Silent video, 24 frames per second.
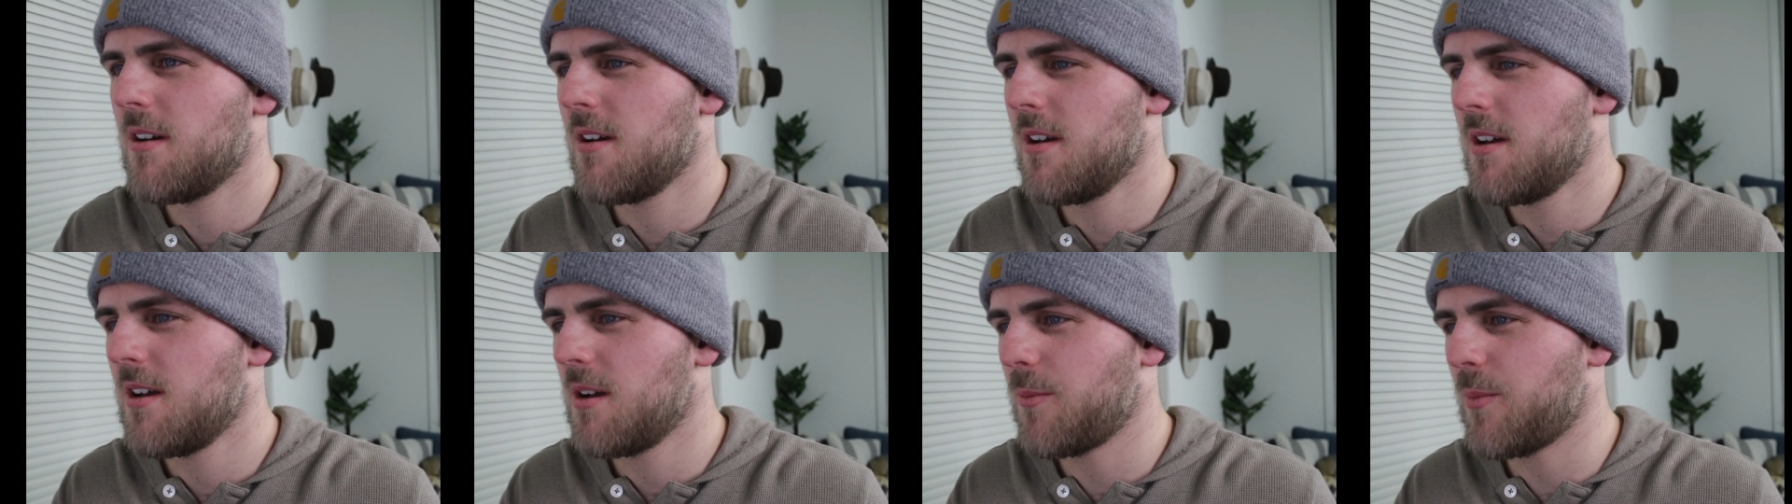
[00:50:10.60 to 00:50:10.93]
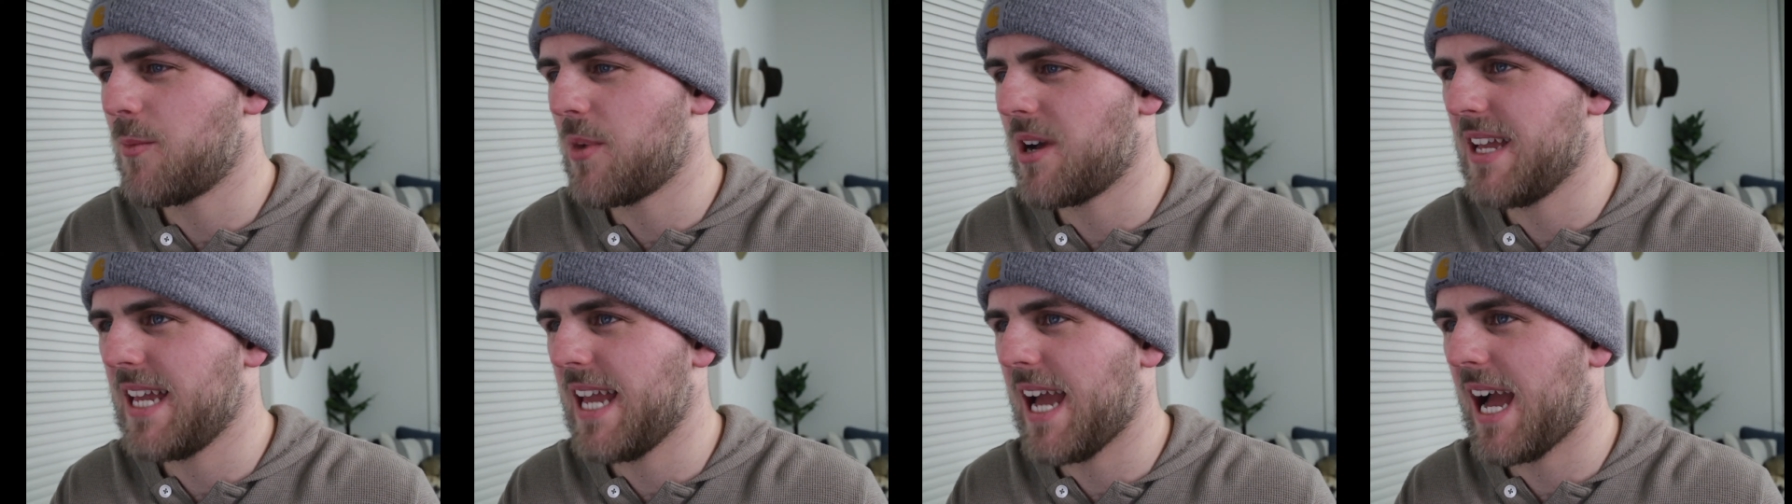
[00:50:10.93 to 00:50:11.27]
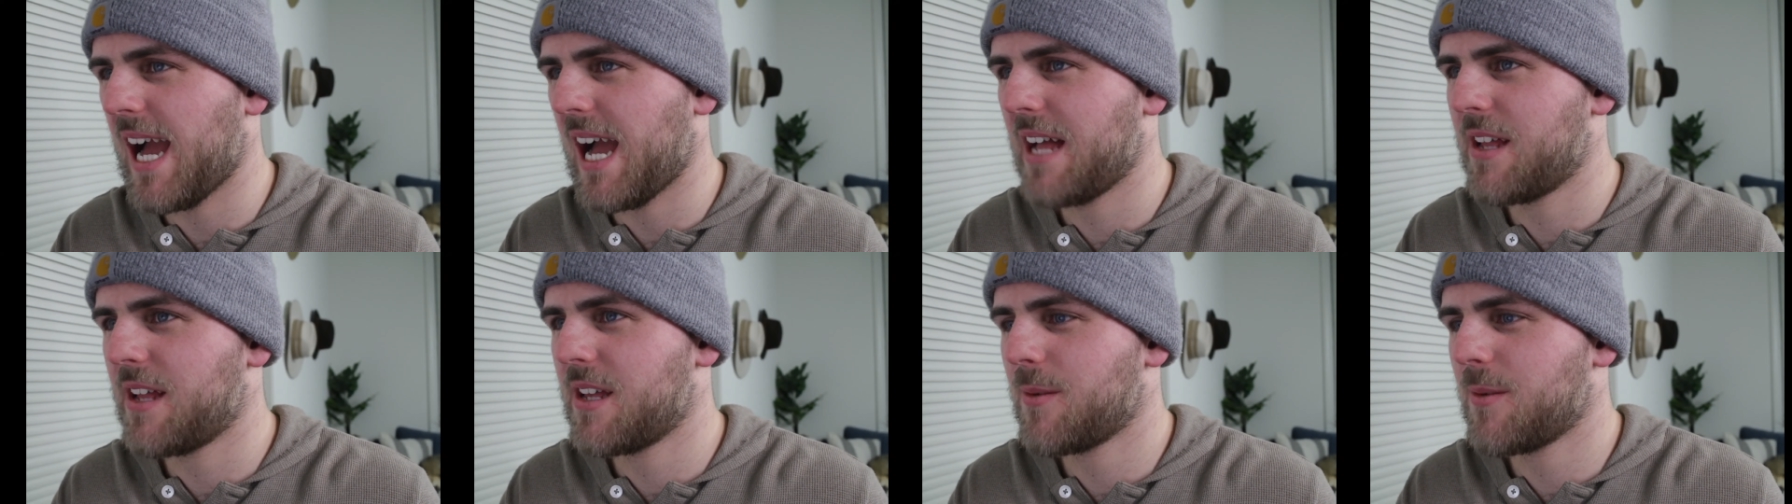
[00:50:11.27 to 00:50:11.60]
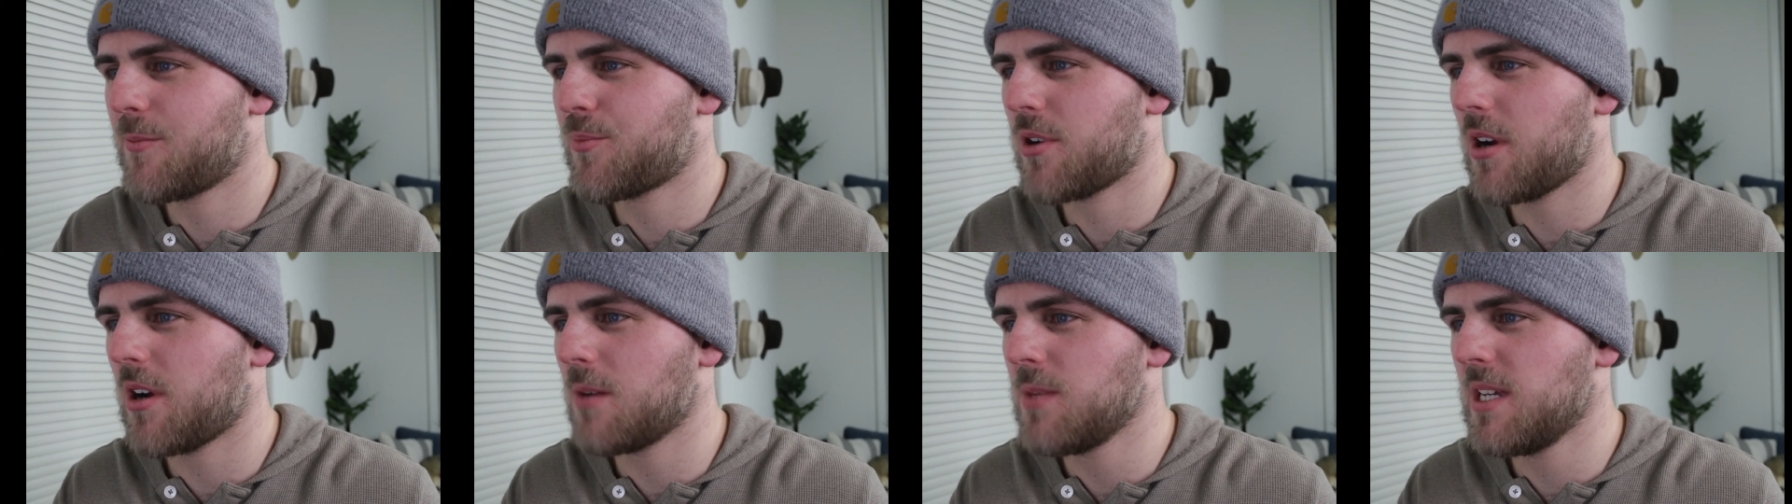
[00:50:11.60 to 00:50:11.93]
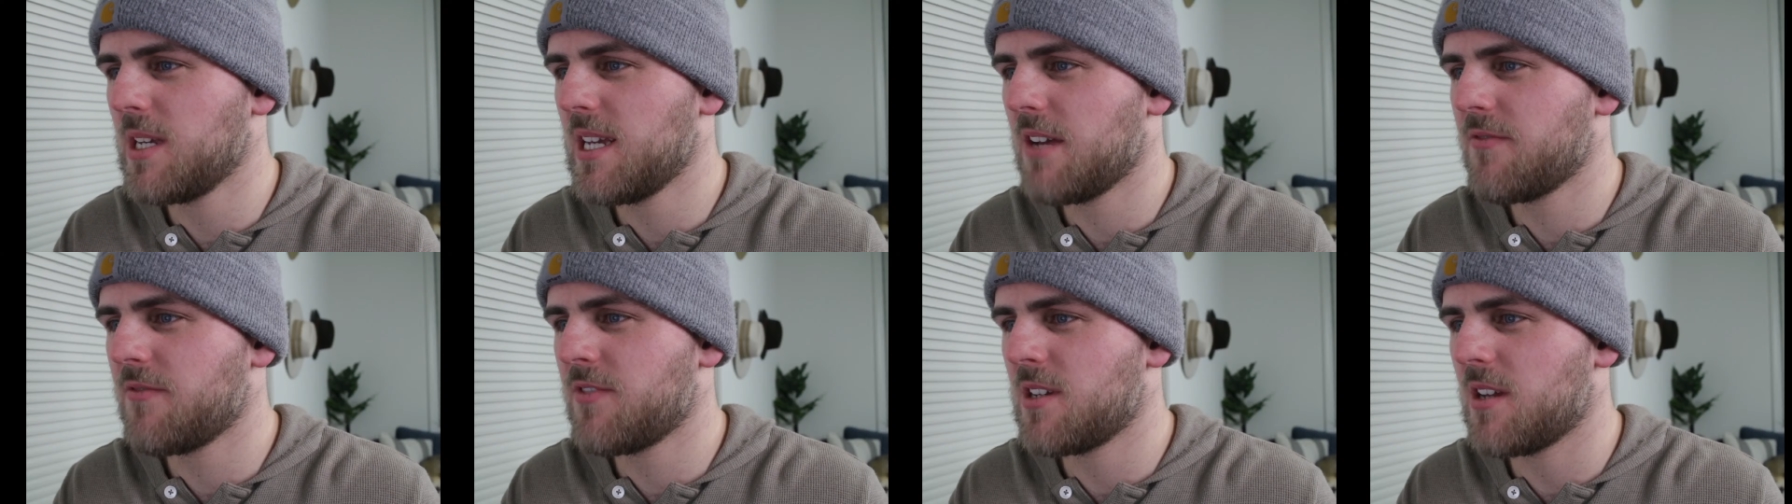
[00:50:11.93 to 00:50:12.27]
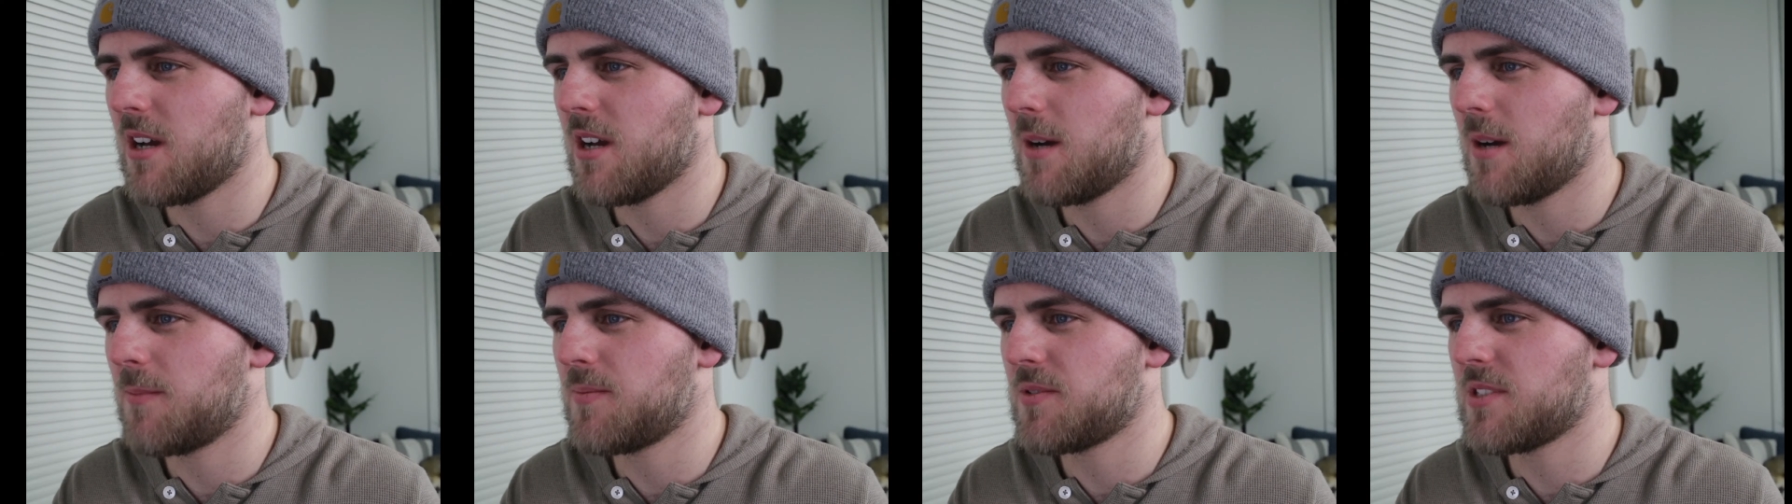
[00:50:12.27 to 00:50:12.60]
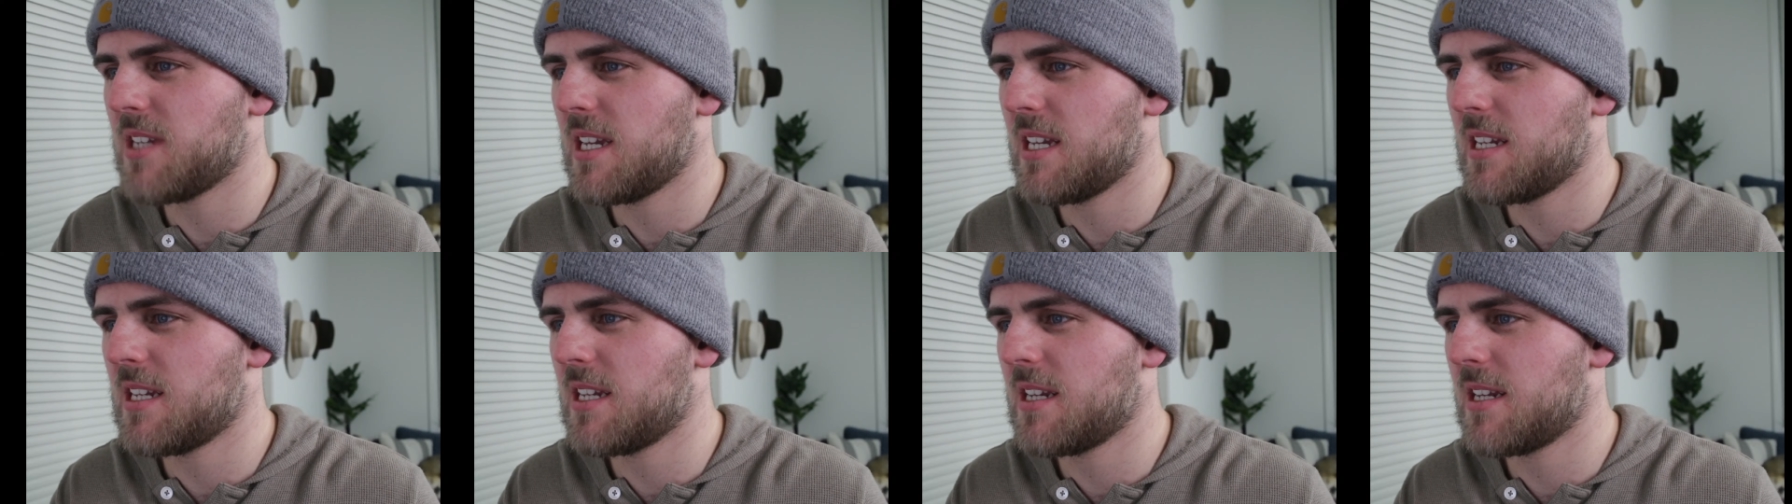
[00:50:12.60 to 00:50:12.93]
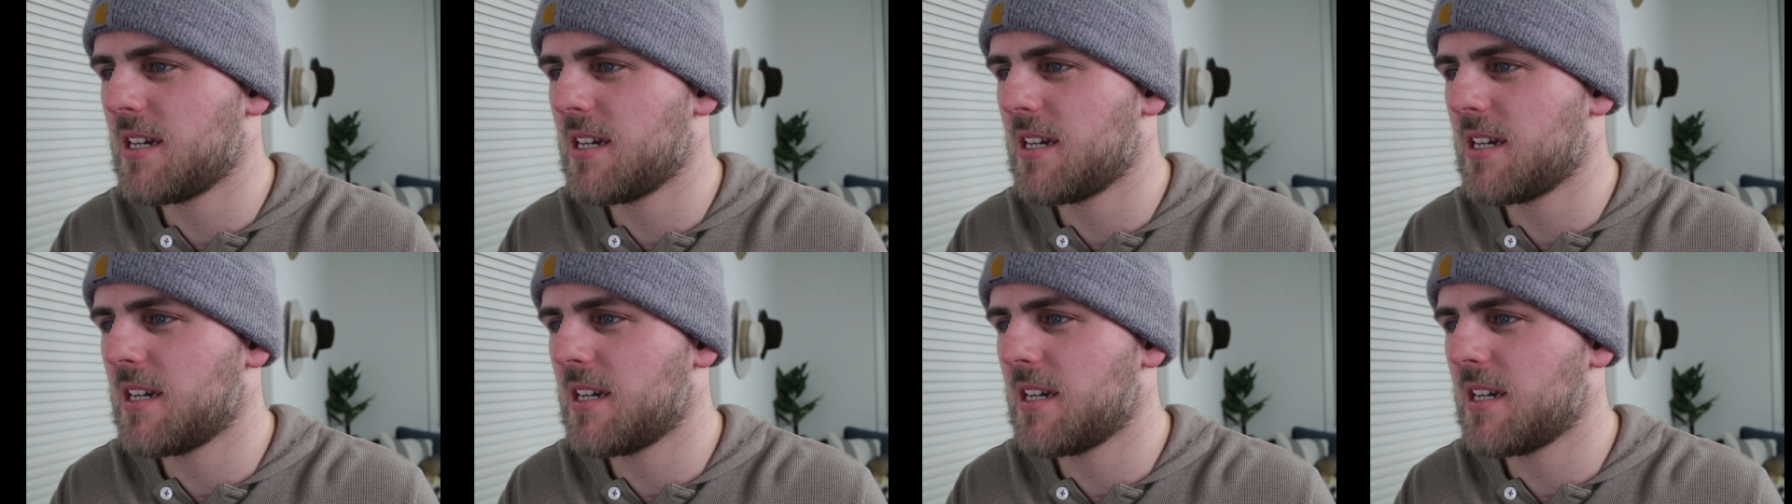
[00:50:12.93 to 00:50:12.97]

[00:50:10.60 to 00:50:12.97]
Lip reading: But yeah, I probably haven't updated.